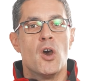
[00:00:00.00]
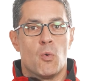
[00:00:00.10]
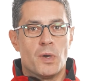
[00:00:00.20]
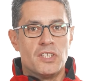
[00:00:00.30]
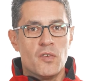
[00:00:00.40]

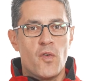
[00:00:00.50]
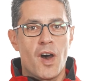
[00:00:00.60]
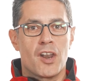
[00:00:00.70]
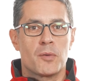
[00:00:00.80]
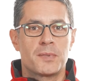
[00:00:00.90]
we
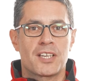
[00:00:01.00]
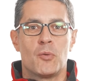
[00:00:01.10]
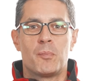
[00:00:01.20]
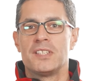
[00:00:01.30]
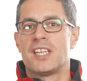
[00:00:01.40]
developed a
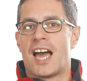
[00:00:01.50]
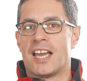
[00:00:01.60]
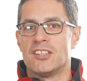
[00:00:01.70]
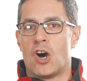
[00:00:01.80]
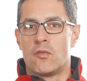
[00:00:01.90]
complete
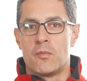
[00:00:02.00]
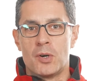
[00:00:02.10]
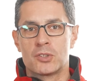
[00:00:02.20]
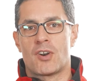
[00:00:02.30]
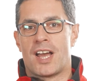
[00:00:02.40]
line of
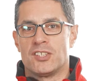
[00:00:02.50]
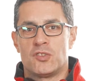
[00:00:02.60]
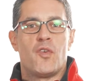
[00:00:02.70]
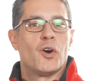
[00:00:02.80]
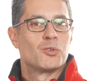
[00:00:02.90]
motorized
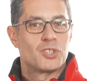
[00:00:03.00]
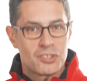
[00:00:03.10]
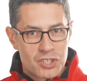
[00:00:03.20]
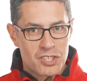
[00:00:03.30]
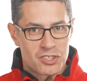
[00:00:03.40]
focusing
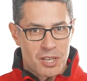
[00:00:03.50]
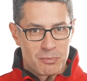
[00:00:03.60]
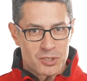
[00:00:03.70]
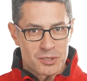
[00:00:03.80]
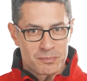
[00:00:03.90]

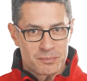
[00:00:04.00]
systems.